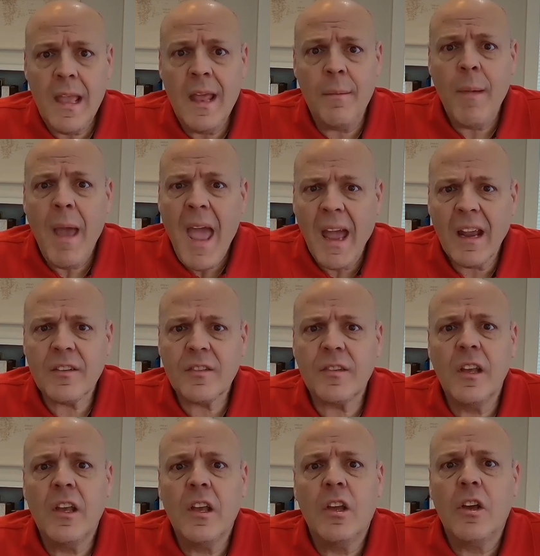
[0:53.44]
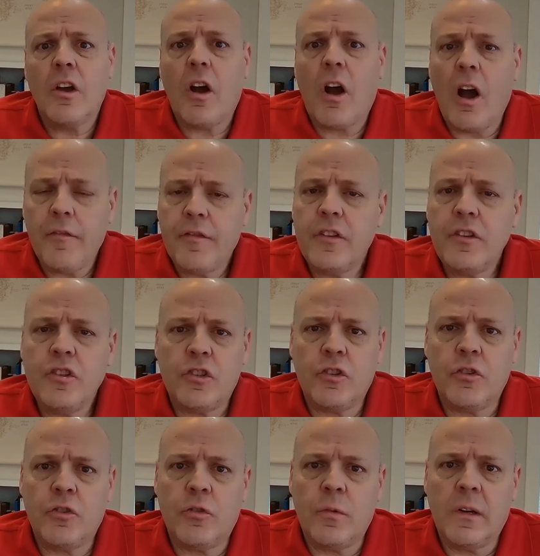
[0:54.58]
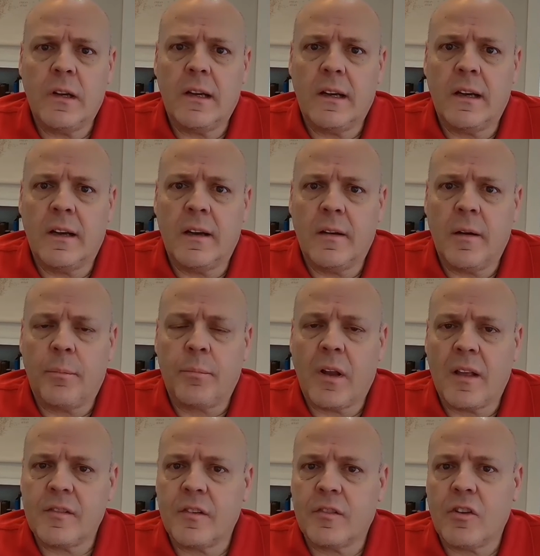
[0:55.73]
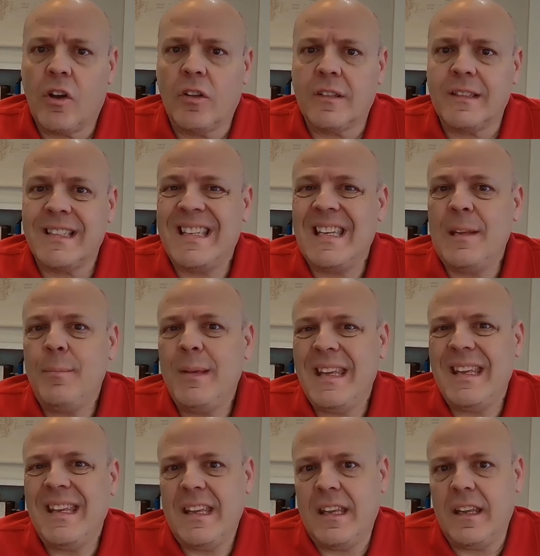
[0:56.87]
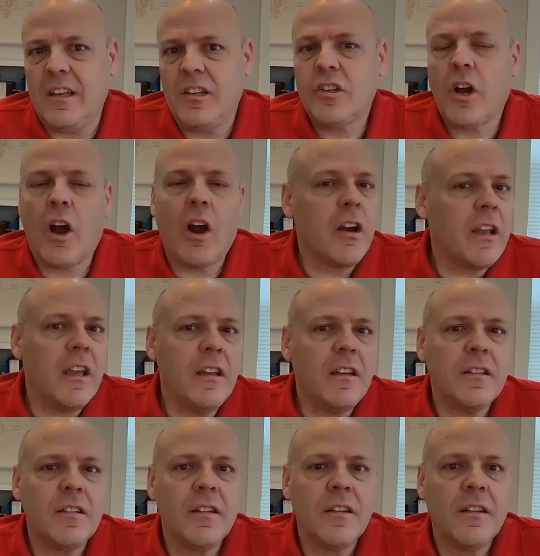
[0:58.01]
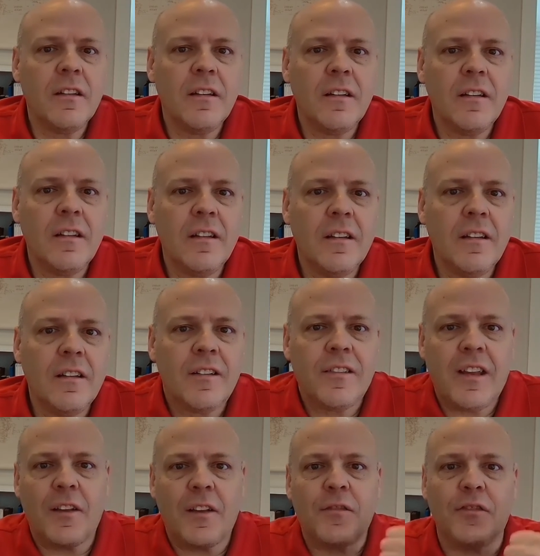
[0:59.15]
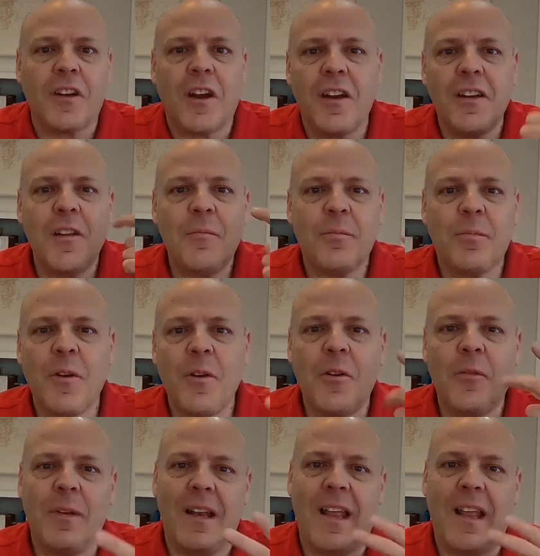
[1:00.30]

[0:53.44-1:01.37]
And MACs often do a process called TPE, Target, stands for Target, Probe,